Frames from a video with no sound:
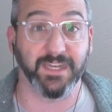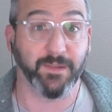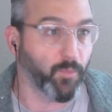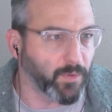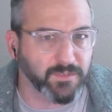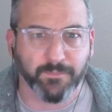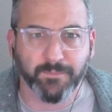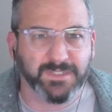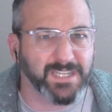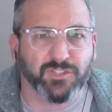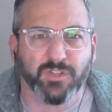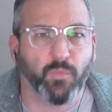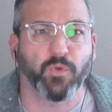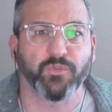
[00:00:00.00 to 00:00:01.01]
him,
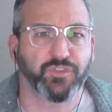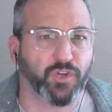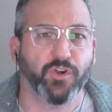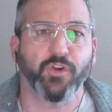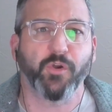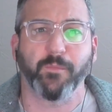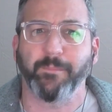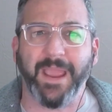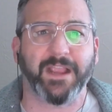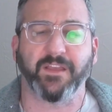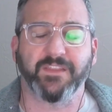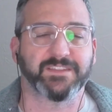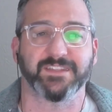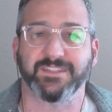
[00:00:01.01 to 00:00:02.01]
potentially will turn her back
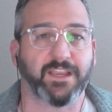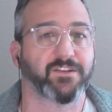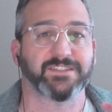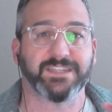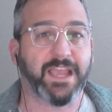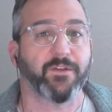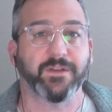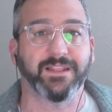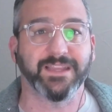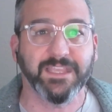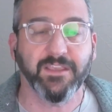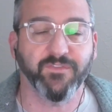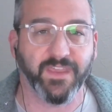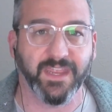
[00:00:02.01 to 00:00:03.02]
on this entire town and
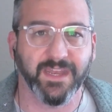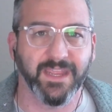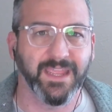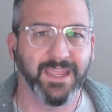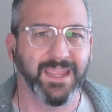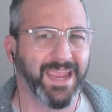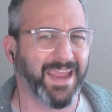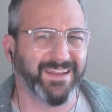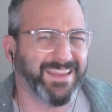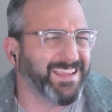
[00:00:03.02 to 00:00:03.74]
leave it. And he